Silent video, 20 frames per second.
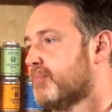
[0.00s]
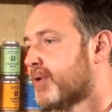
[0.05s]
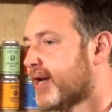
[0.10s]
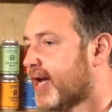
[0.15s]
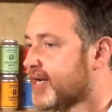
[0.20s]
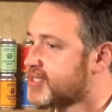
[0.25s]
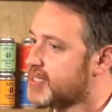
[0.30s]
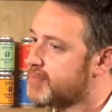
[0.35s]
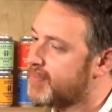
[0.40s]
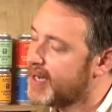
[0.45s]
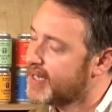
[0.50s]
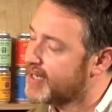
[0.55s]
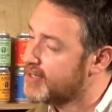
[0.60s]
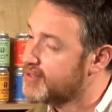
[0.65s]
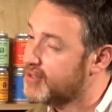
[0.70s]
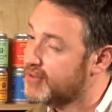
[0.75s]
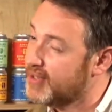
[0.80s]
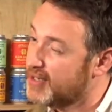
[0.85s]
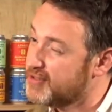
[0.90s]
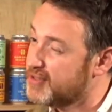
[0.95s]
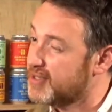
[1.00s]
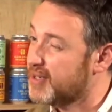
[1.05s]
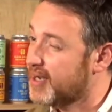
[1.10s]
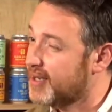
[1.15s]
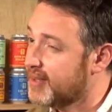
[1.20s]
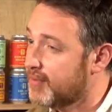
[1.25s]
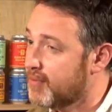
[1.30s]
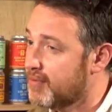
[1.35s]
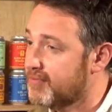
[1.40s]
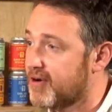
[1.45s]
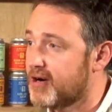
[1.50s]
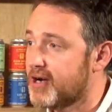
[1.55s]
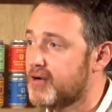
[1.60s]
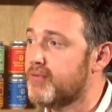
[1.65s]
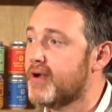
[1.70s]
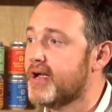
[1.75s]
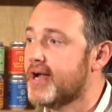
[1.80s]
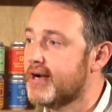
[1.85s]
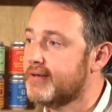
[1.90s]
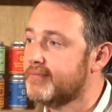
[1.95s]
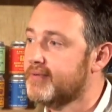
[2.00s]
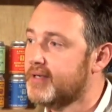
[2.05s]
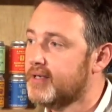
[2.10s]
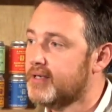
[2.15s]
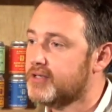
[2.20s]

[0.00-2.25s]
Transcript: But actually back in 2009, they were very rare.